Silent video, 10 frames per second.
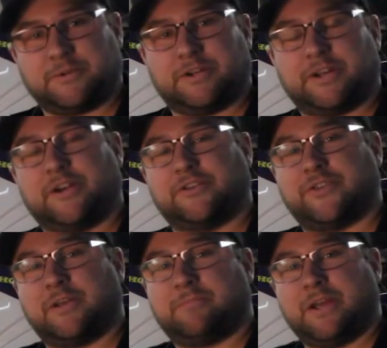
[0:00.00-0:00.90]
going to get our
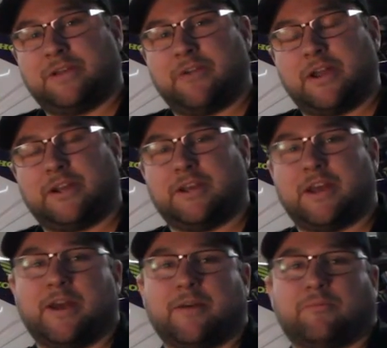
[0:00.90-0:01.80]
drain pan
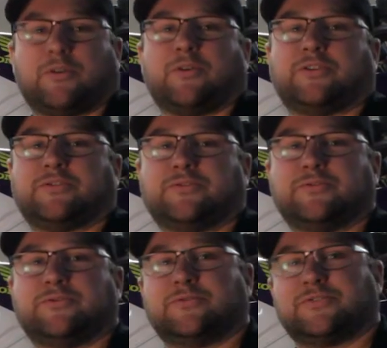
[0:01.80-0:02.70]
ready and we're going
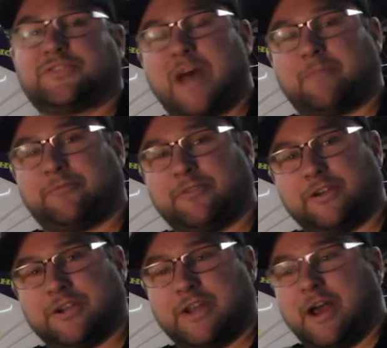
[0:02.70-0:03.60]
to snap
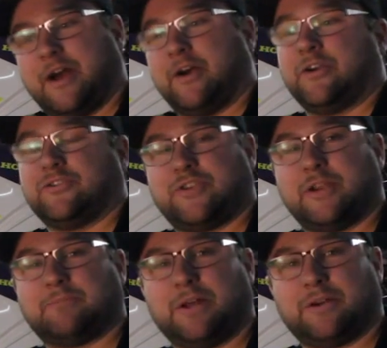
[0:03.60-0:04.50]
free our
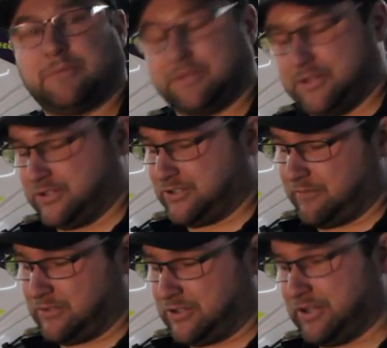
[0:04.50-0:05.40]
drain plug with this
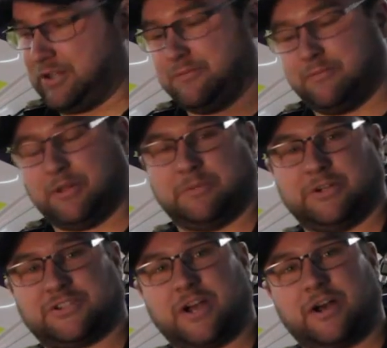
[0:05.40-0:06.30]

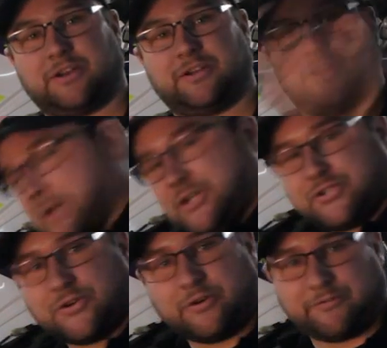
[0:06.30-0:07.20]
17mm socket. Make
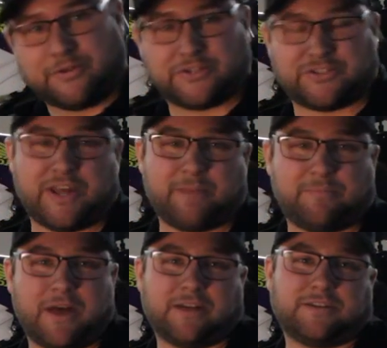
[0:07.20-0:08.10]
sure for this step
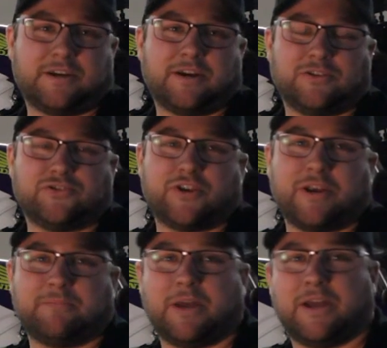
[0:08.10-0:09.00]
that your
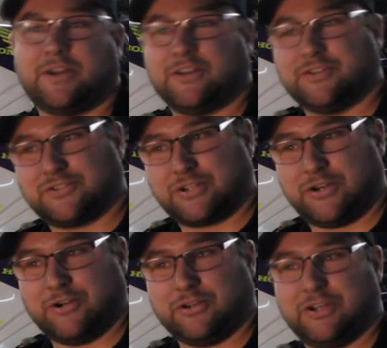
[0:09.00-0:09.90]
drain pan is
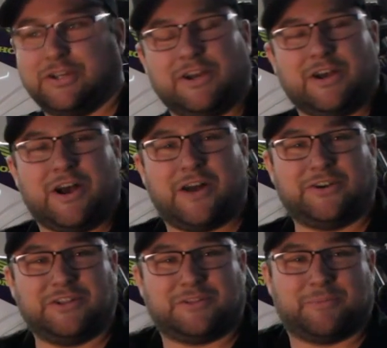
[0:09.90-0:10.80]
securely
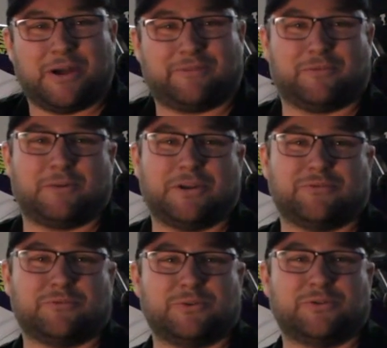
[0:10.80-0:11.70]
underneath the bike for when
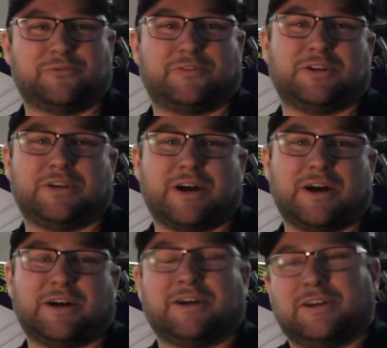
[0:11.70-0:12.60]
you remove
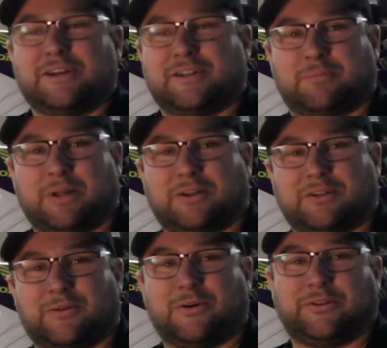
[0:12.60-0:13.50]
the plug.
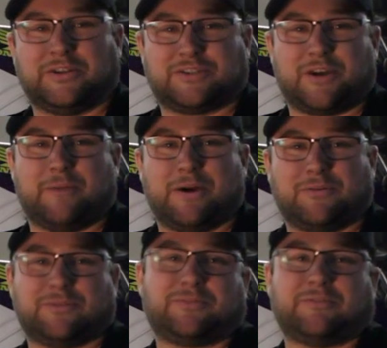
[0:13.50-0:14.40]
The oil does come
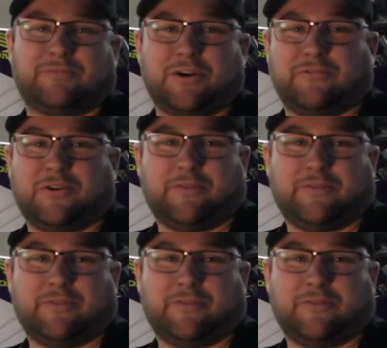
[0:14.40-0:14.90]
out very, very